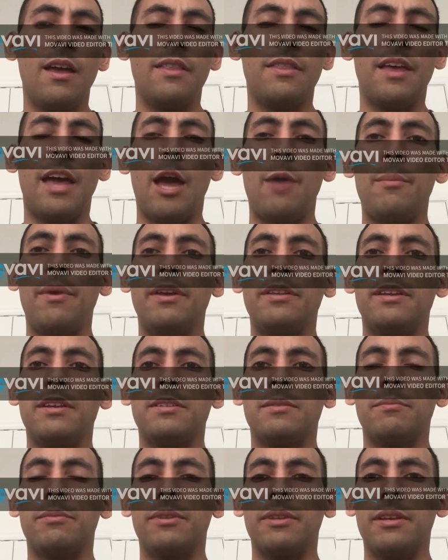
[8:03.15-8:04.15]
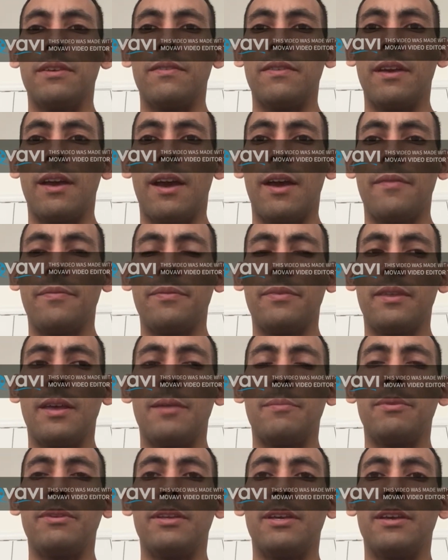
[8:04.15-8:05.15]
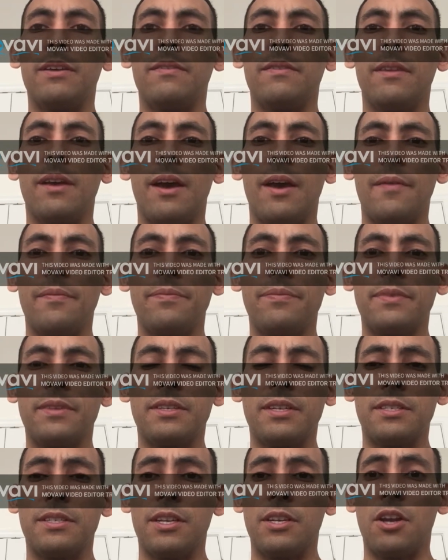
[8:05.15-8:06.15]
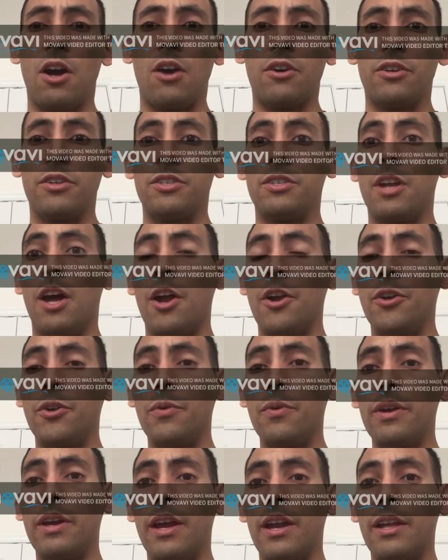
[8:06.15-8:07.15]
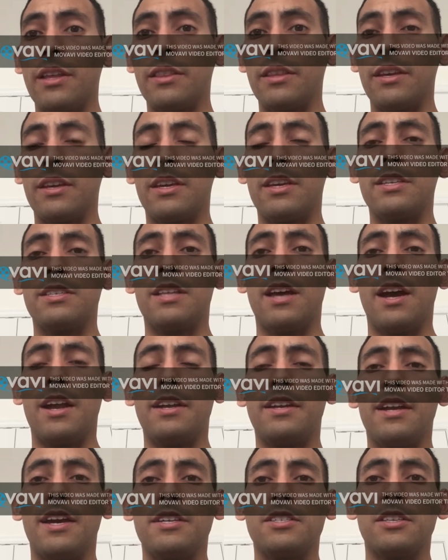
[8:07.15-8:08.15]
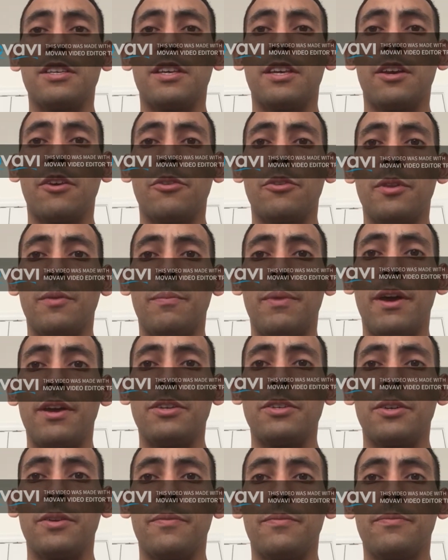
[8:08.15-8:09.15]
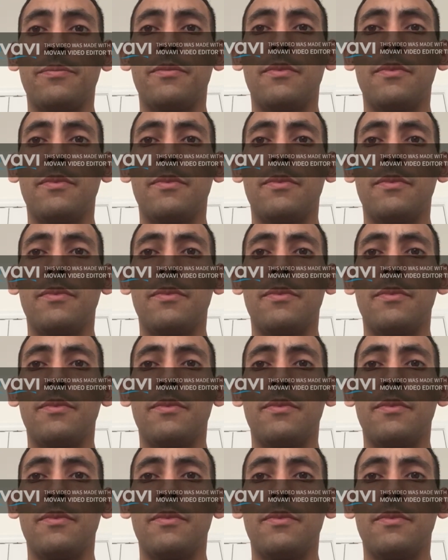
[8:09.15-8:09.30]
The AMA doesn't believe that. They believe that since the doctor is not doing anything, he's not intentionally killing the patient.